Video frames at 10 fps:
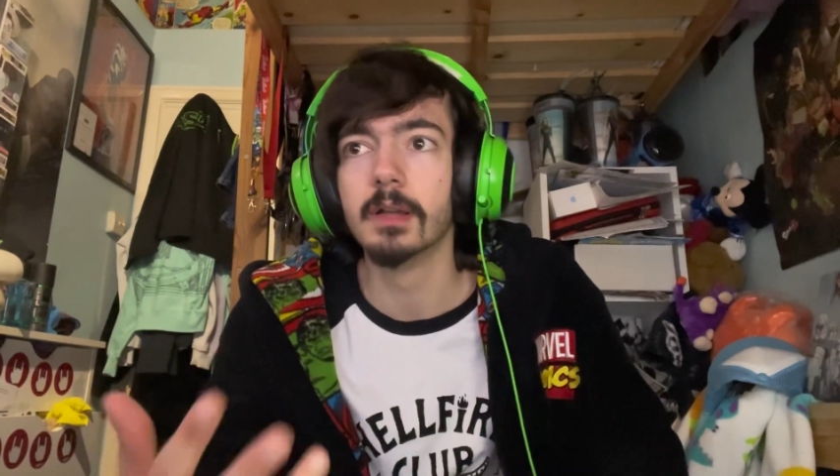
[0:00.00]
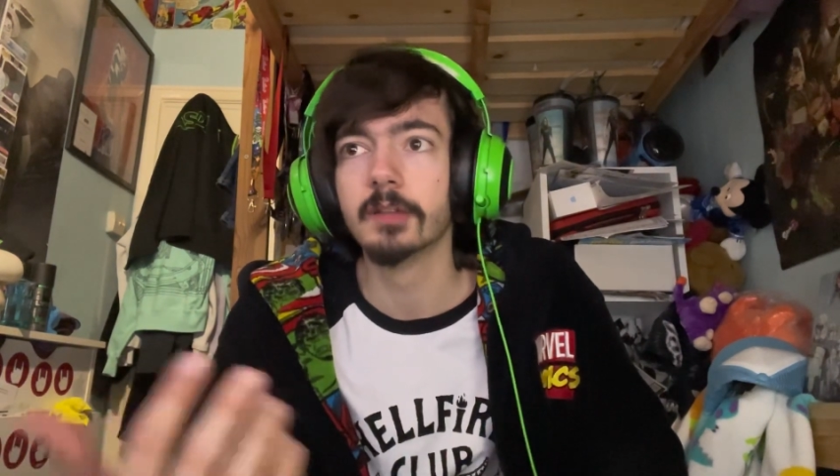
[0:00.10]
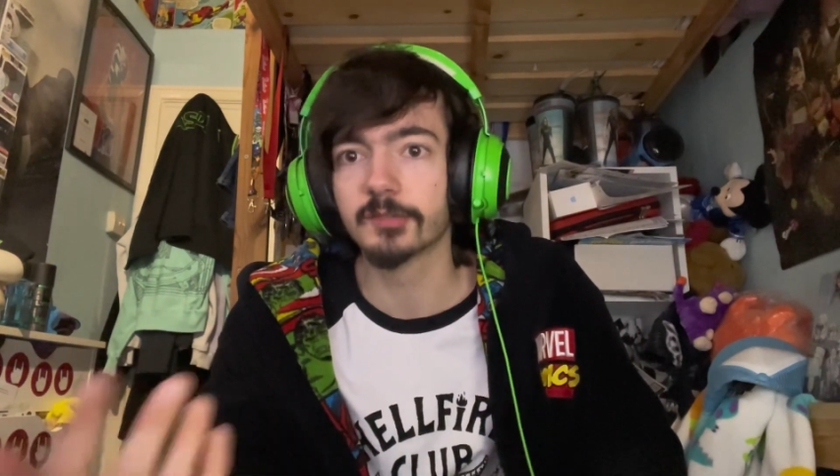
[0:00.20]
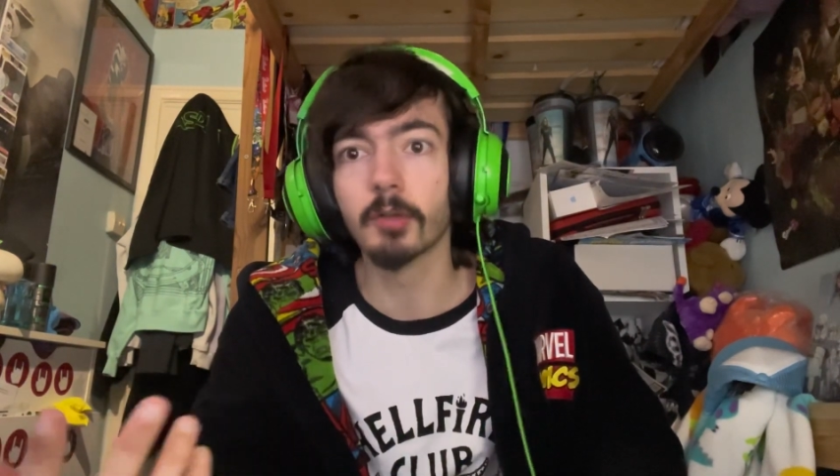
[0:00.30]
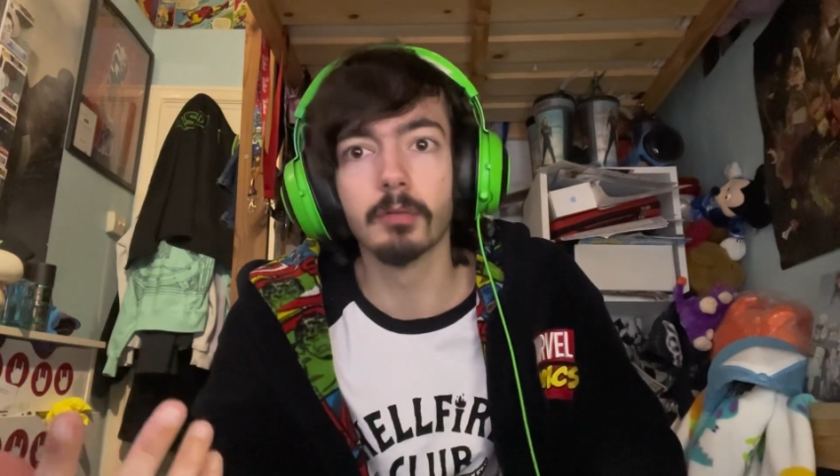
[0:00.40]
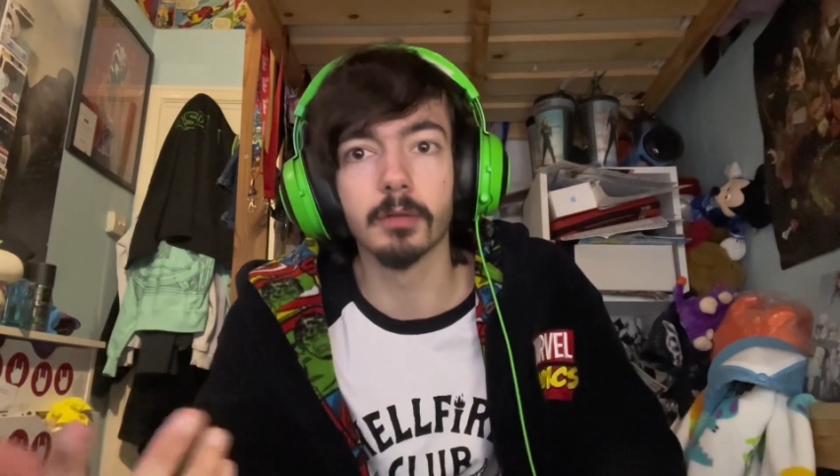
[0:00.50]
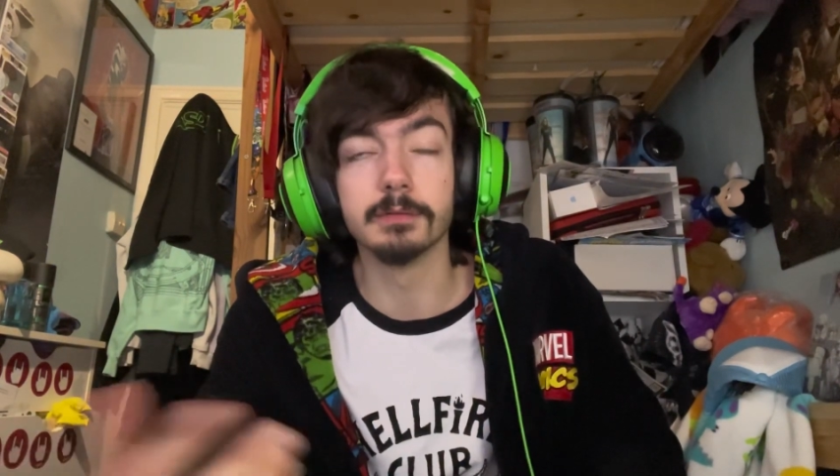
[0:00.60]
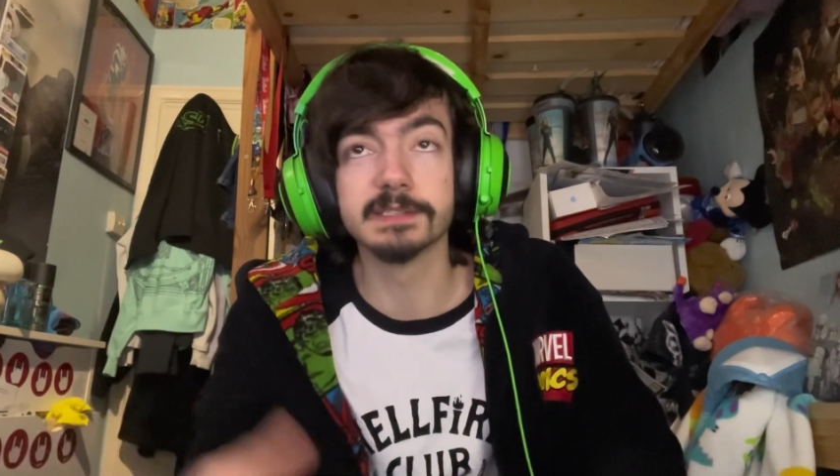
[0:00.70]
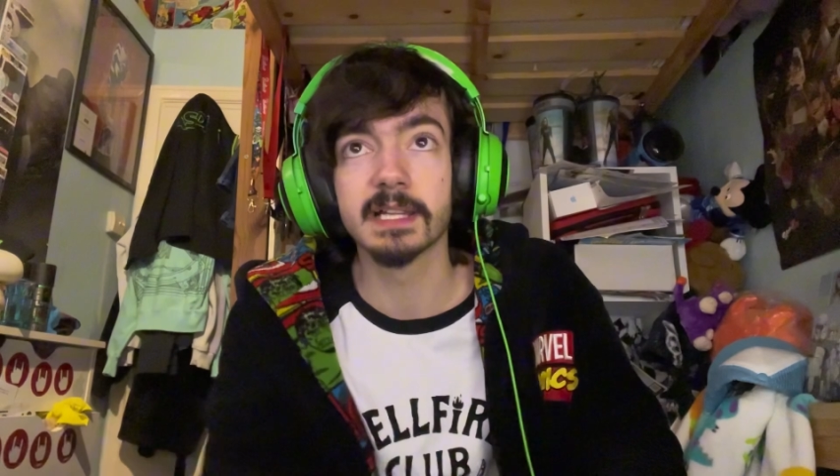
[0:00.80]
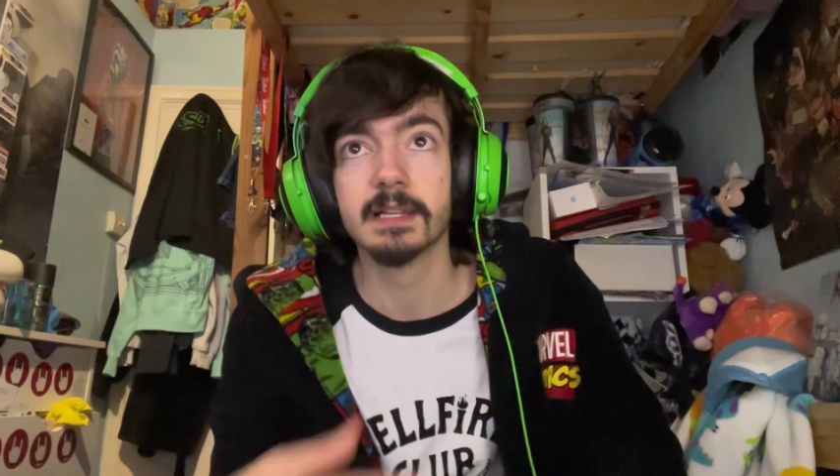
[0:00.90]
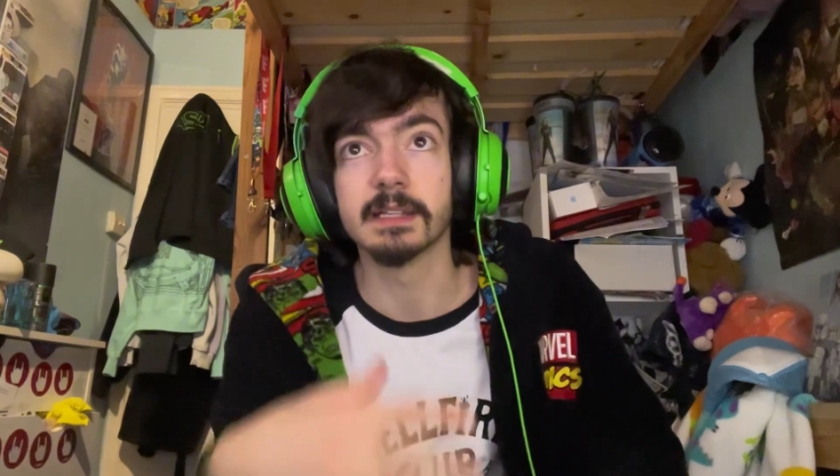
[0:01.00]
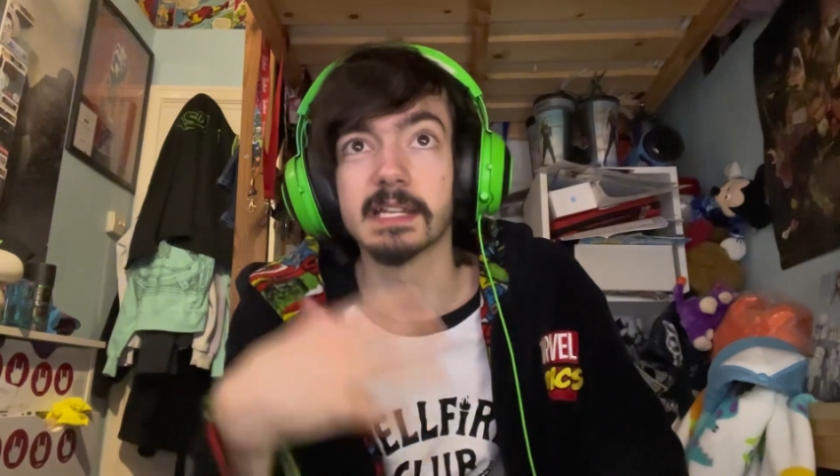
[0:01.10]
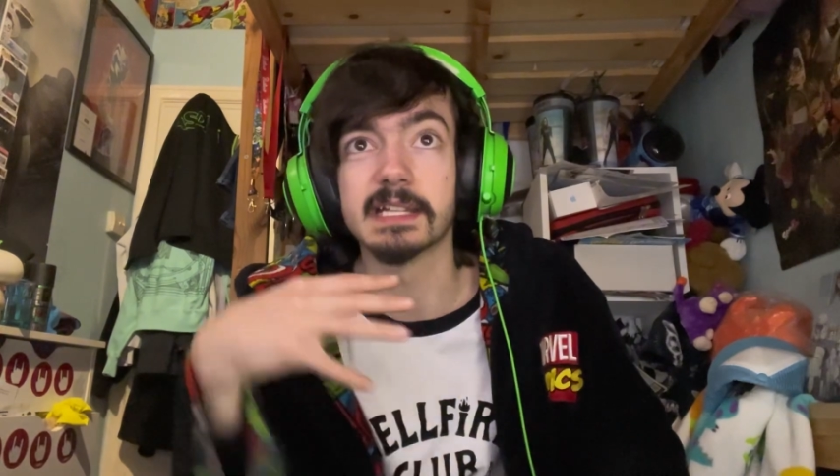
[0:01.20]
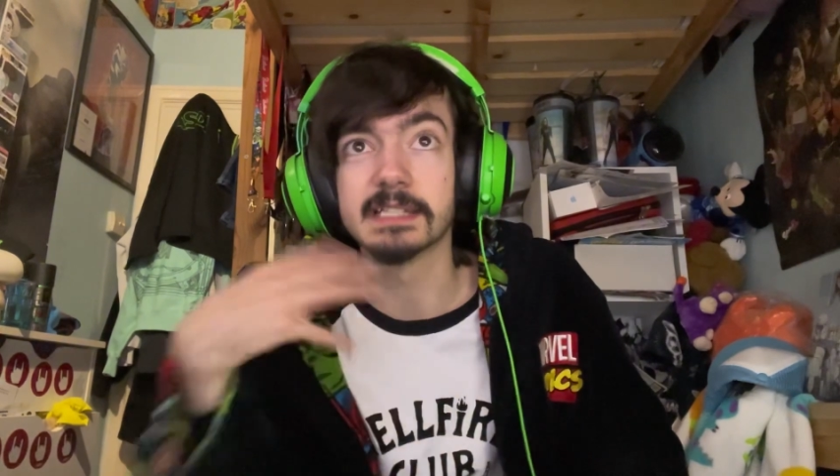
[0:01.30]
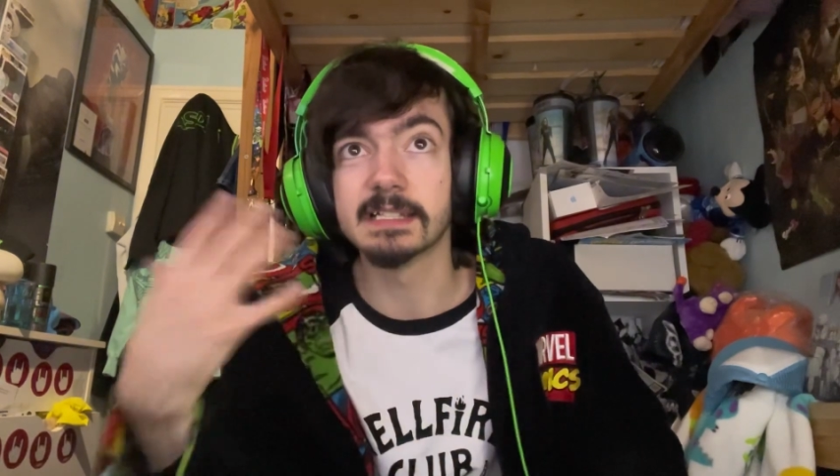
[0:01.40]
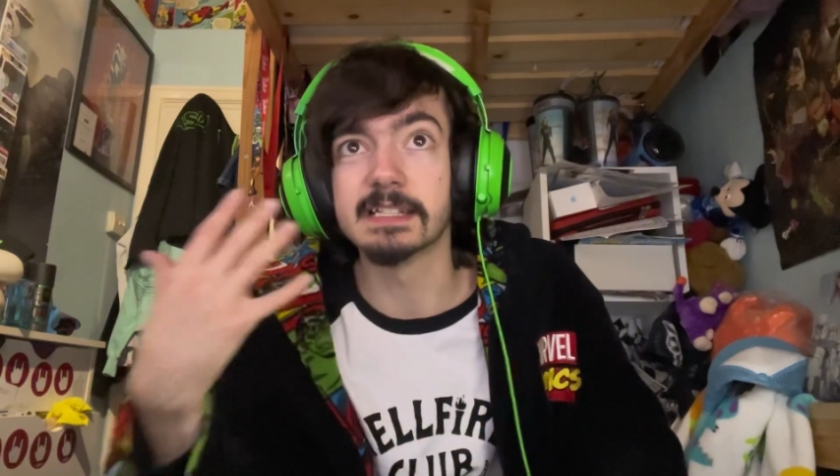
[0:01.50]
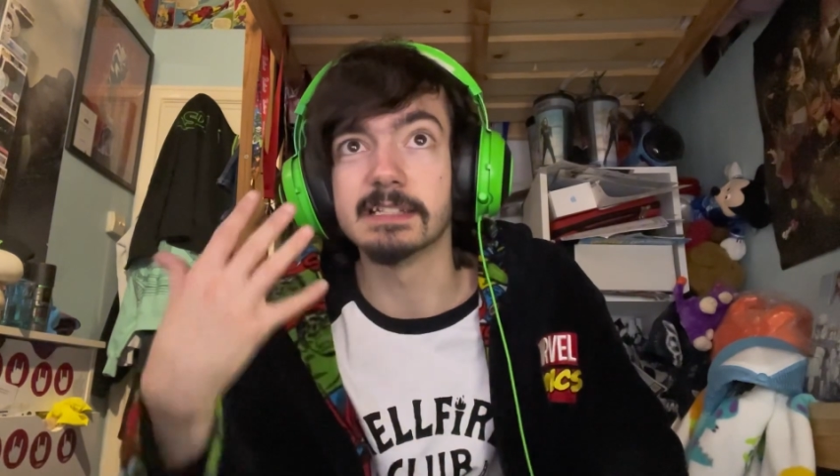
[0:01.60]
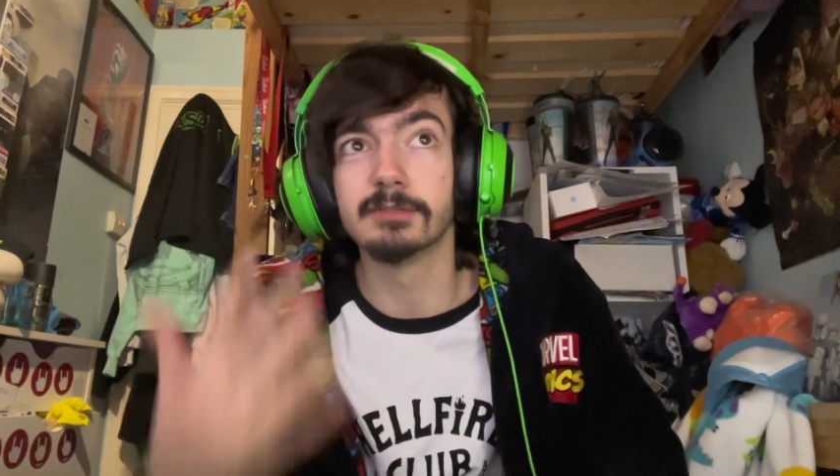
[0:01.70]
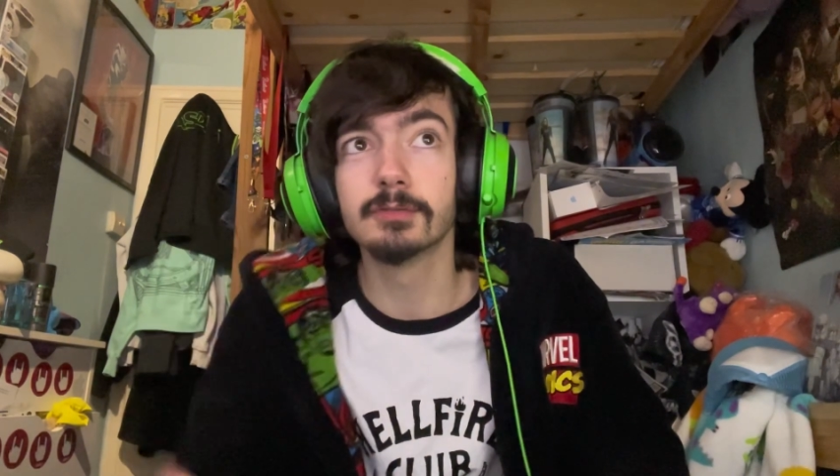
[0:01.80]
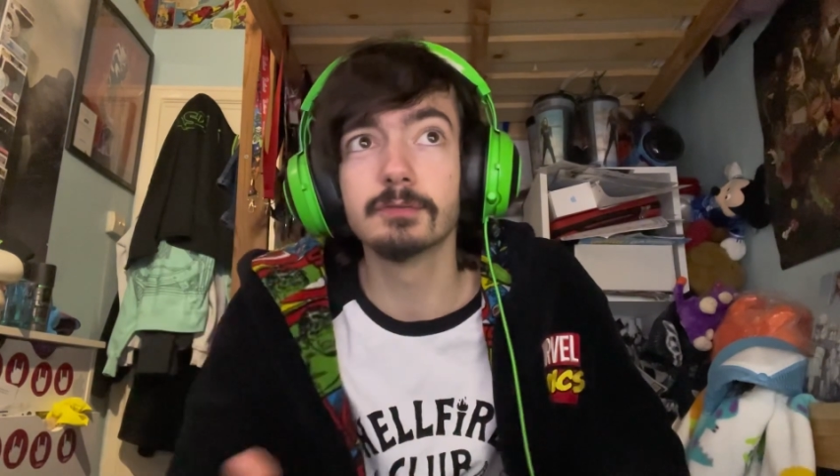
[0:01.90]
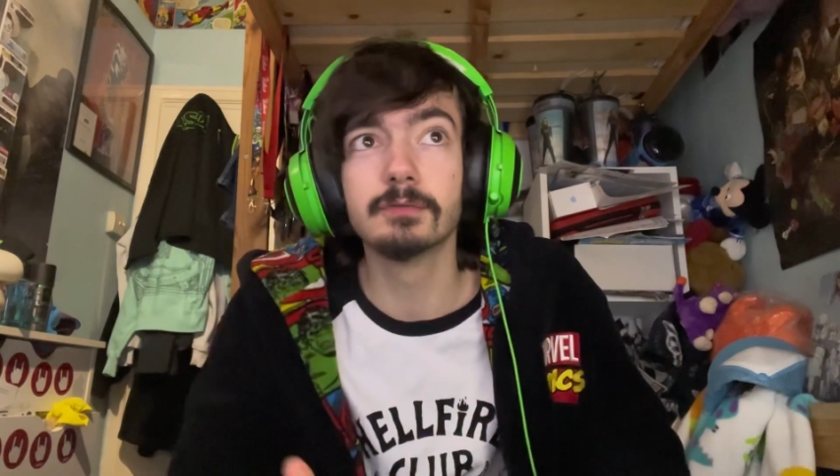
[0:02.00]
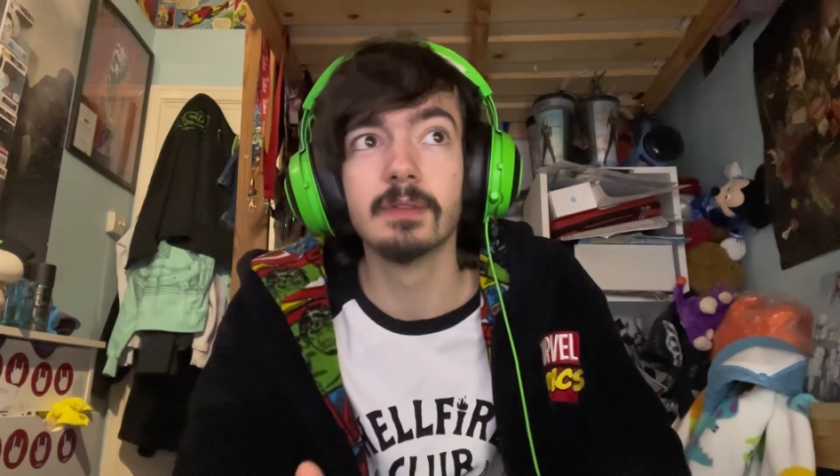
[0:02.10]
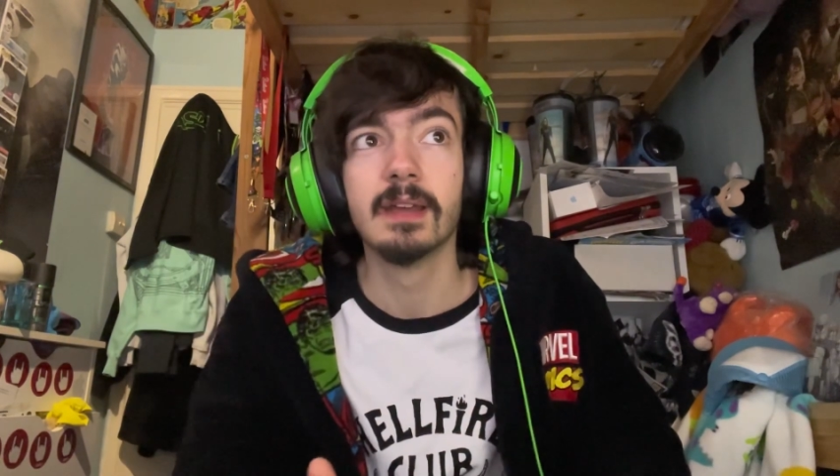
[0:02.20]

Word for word: solos that they can technically do,